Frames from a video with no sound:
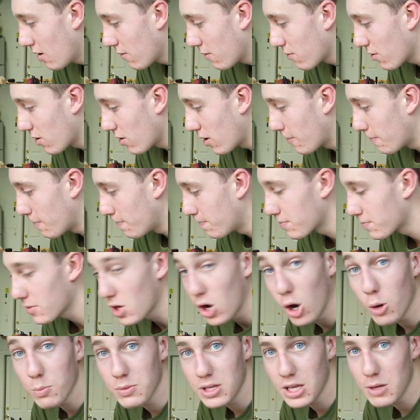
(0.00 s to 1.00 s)
from
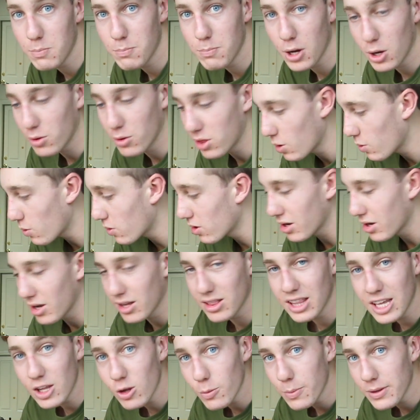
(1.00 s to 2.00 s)
Home Depot. They were a
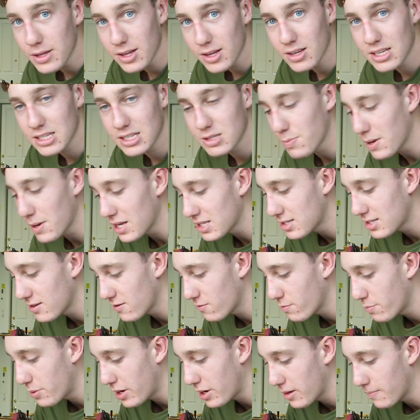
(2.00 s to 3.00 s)
little bit
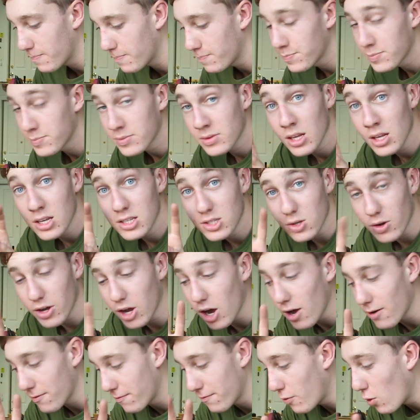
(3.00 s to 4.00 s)
expensive, but so I
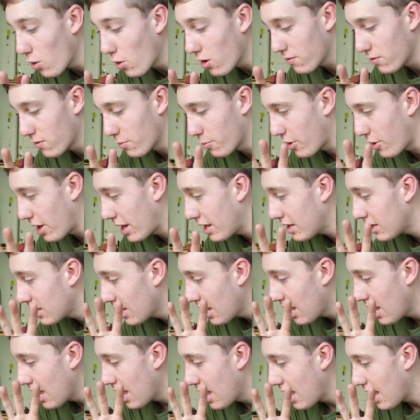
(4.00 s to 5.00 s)
got four of them, right?
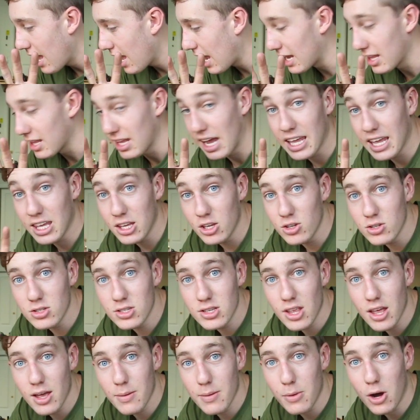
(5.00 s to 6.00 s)
And I
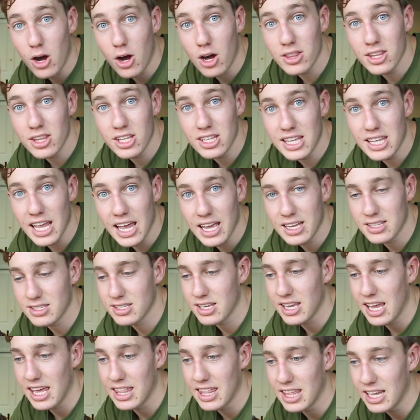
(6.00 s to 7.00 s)
used them on the
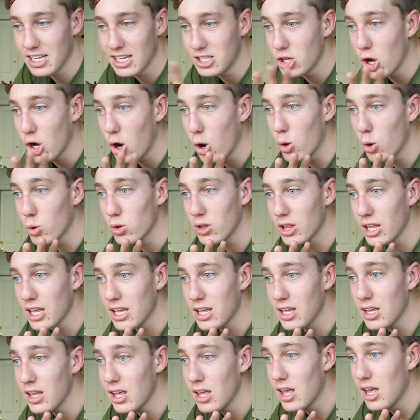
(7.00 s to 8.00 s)
desk, and they
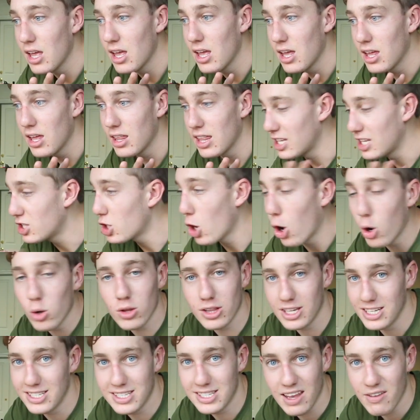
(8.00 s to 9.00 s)
totally, they
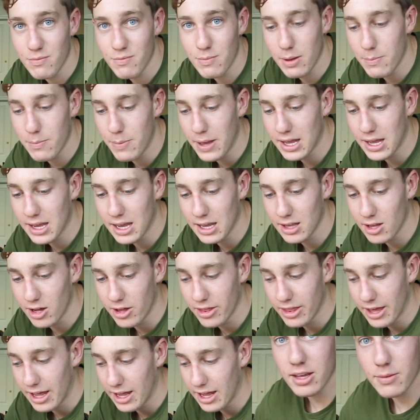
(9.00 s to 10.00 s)
totally saved my bacon
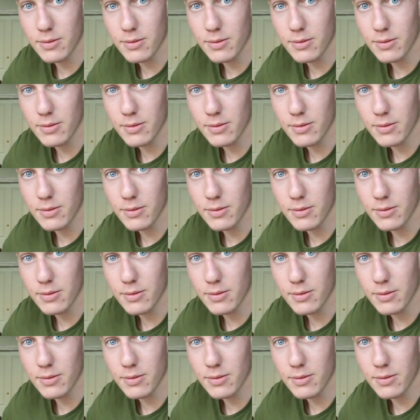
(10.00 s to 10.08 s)
on that.